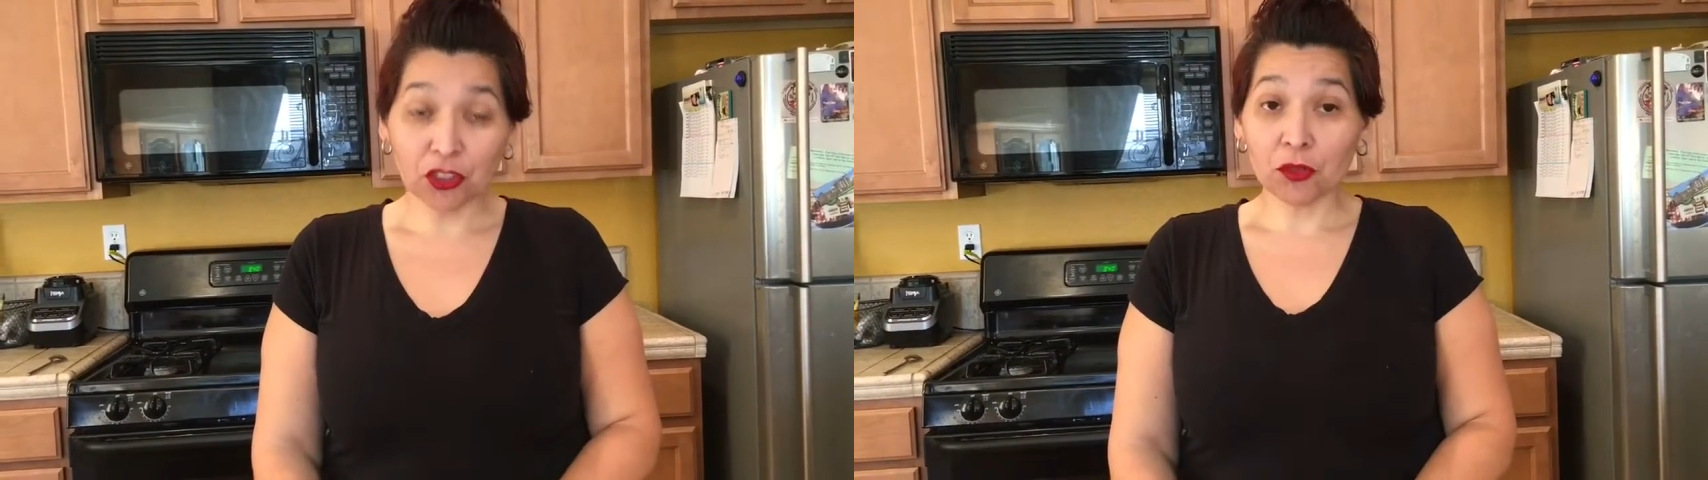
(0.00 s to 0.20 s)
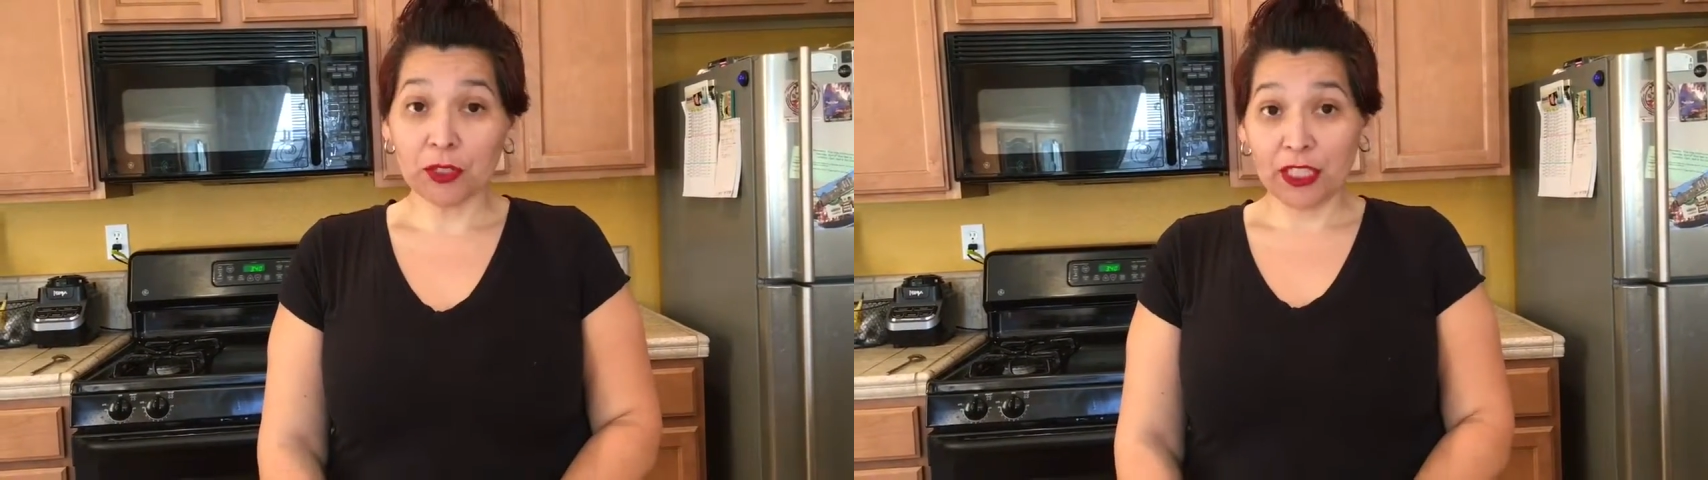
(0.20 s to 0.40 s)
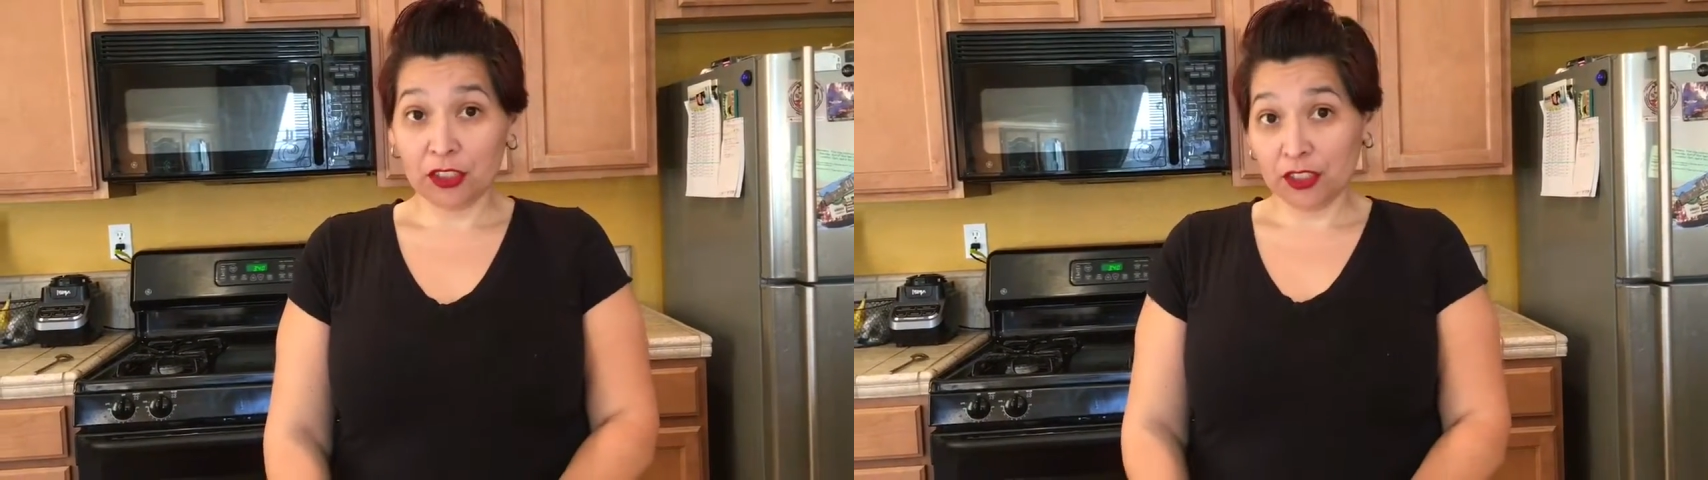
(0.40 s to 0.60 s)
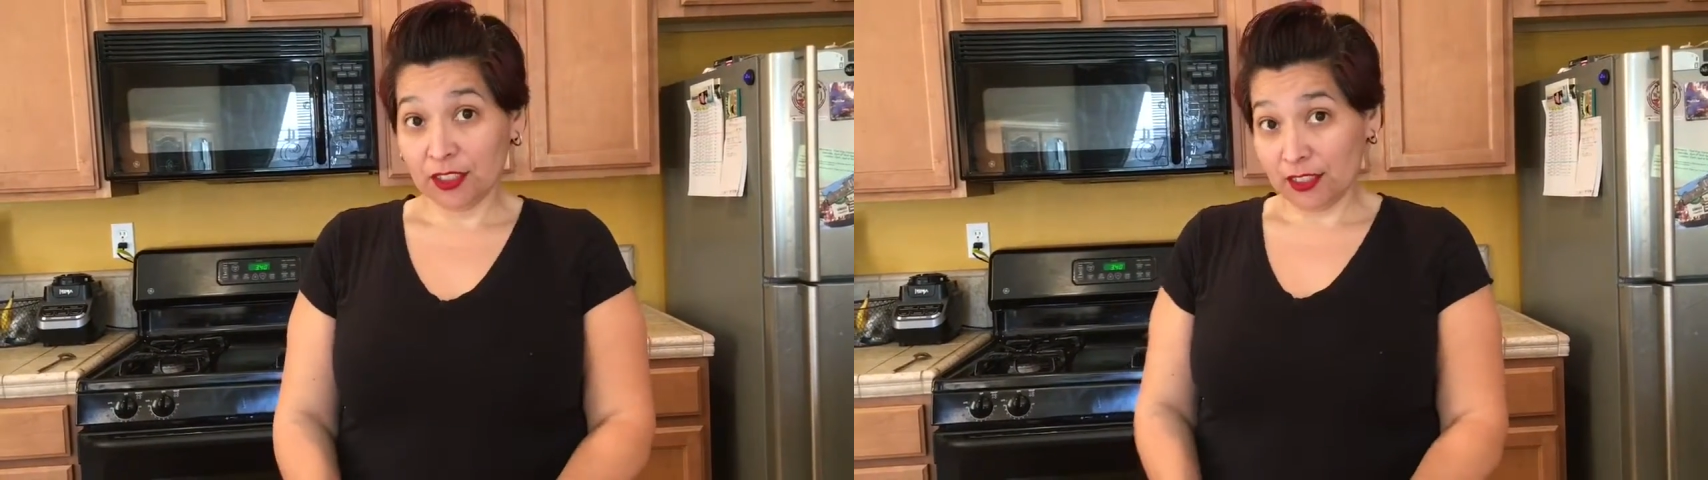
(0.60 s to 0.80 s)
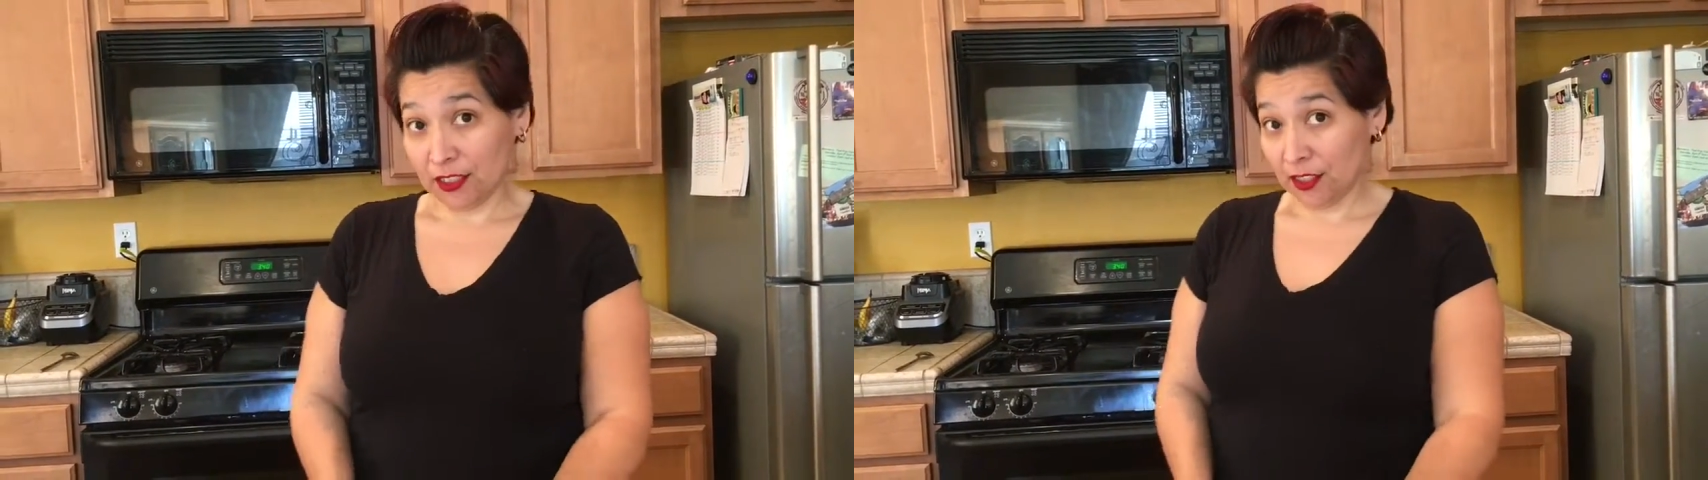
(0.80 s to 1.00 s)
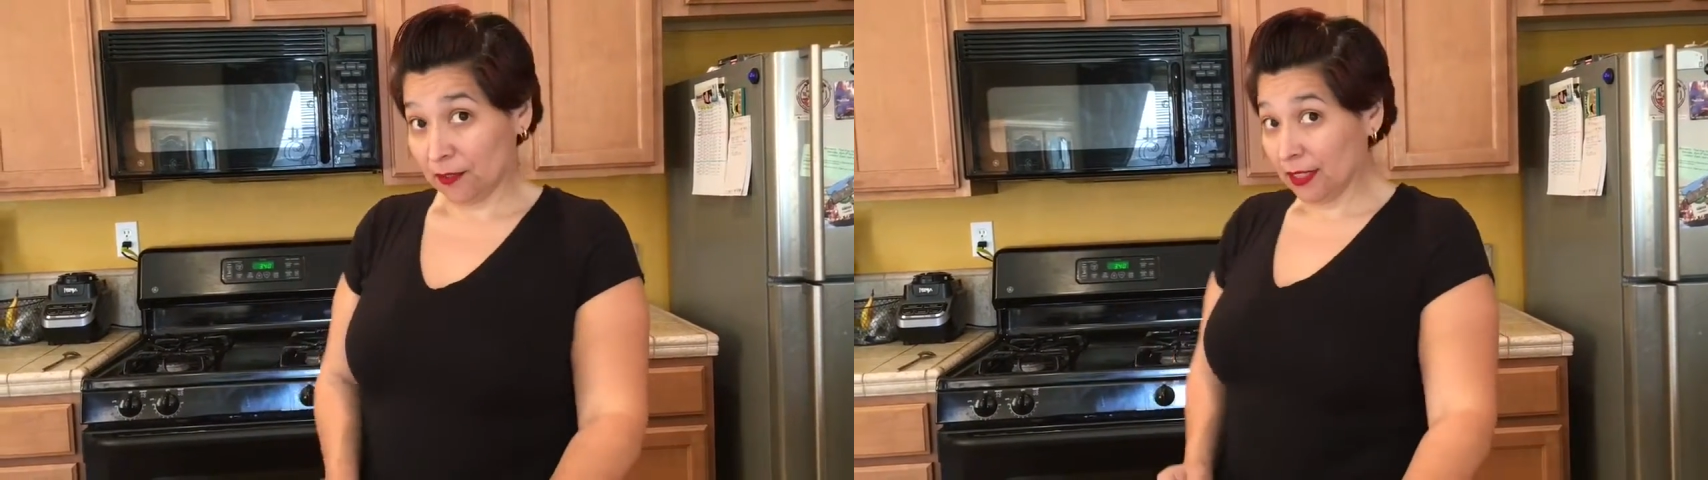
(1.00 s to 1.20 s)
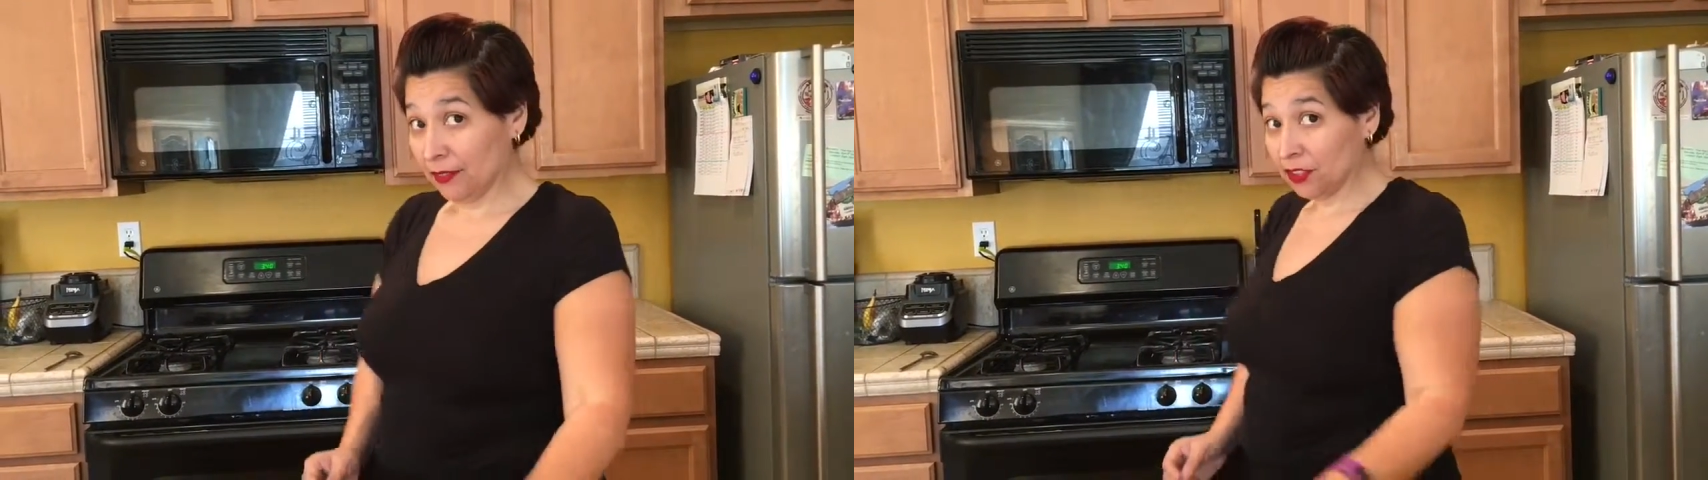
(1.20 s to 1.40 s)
365